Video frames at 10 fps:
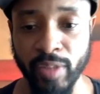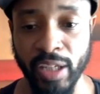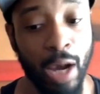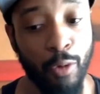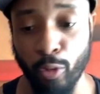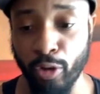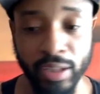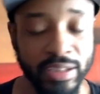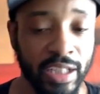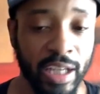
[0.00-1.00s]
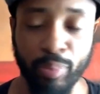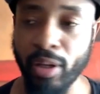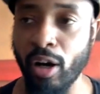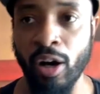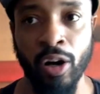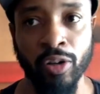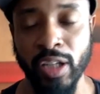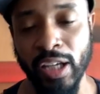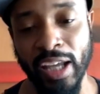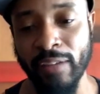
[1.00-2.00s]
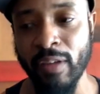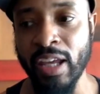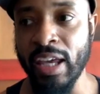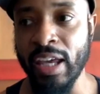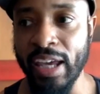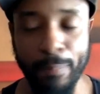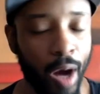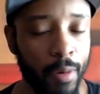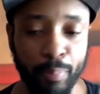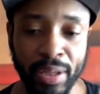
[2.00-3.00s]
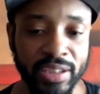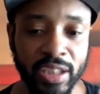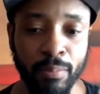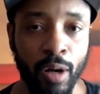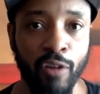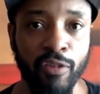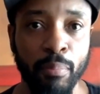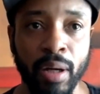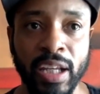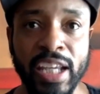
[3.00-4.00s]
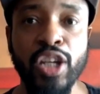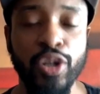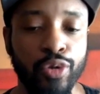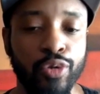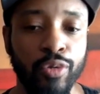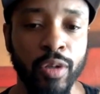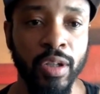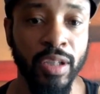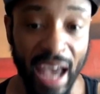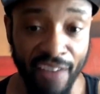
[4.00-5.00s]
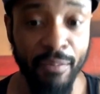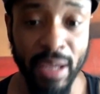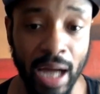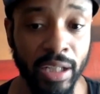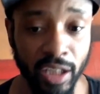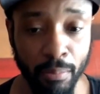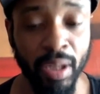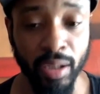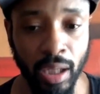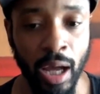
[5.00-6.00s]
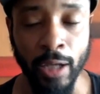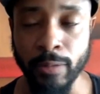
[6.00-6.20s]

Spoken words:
And I would work in the sand pit all day. And it probably pissed him off. But he knew having me out there meant a lot.